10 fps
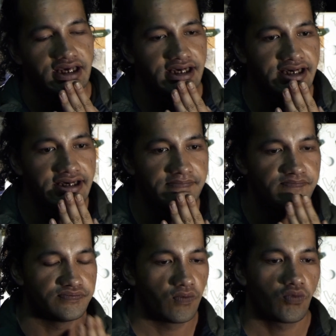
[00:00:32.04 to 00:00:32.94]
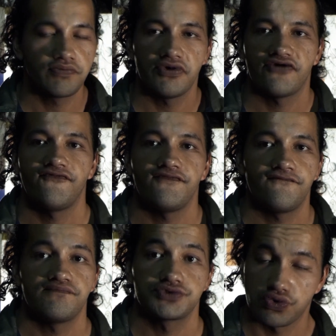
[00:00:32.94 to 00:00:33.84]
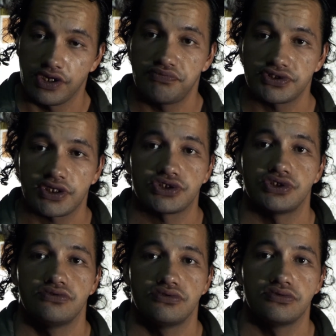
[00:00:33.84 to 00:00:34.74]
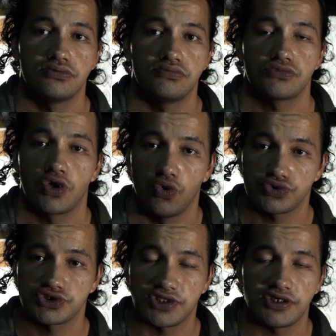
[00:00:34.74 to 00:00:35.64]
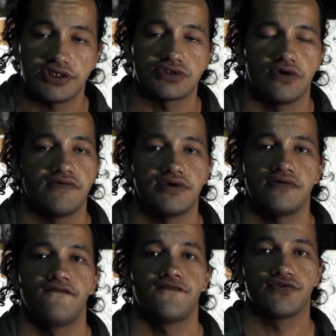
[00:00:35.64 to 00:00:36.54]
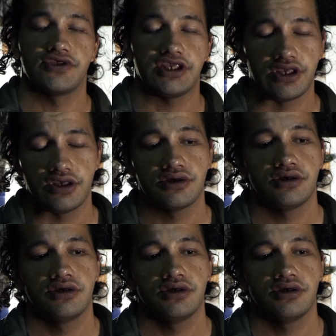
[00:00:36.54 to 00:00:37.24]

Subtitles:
With my screen production course studies over for the year,